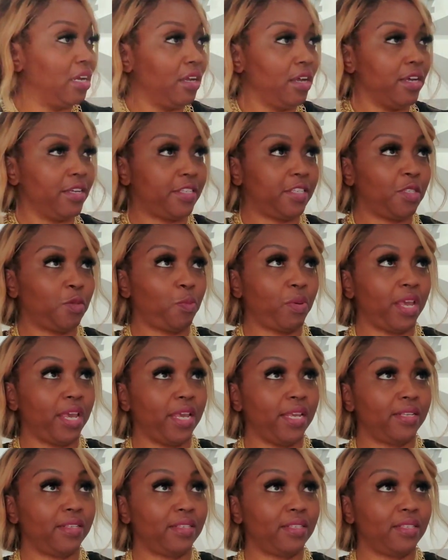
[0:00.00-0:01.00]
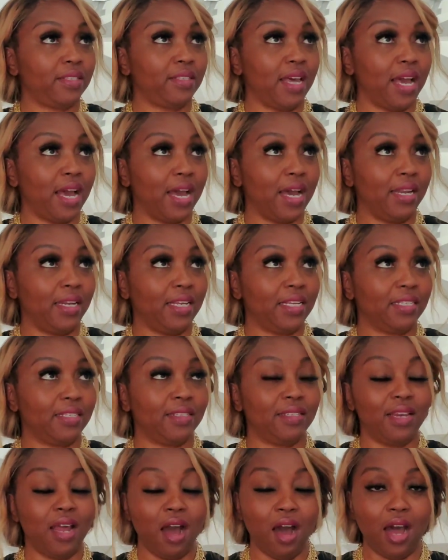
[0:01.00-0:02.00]
a space that
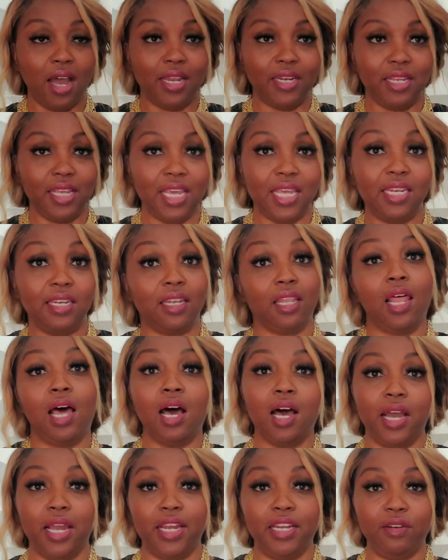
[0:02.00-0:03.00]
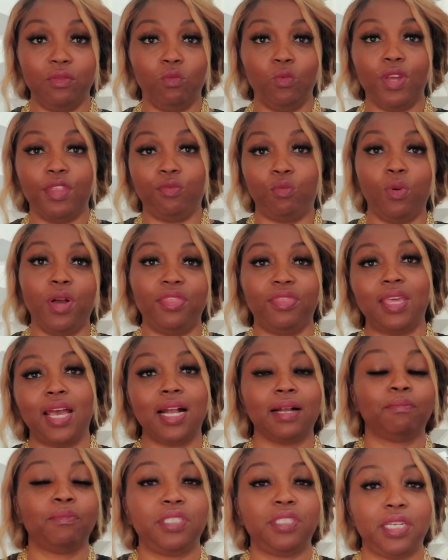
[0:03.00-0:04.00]
is not in line with what
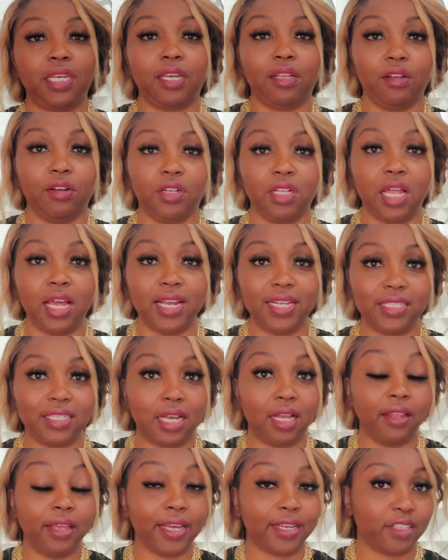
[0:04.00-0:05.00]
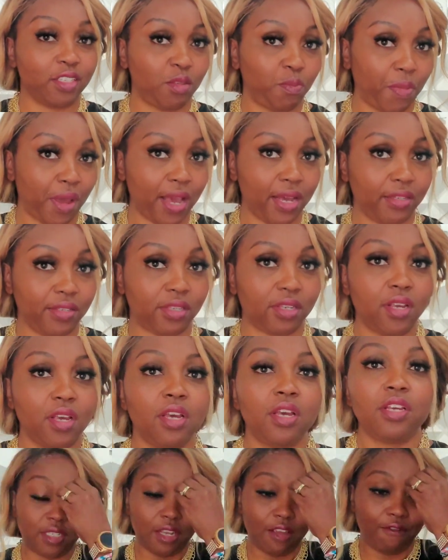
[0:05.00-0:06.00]
that particular clientele expects.
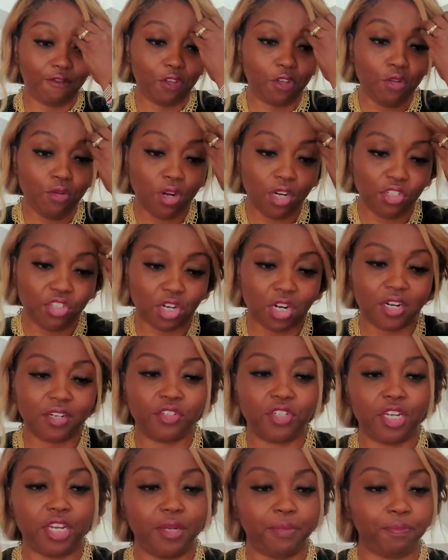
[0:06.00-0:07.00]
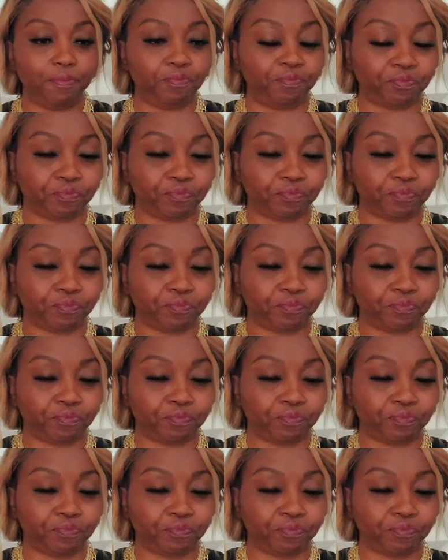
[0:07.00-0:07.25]
If you are charging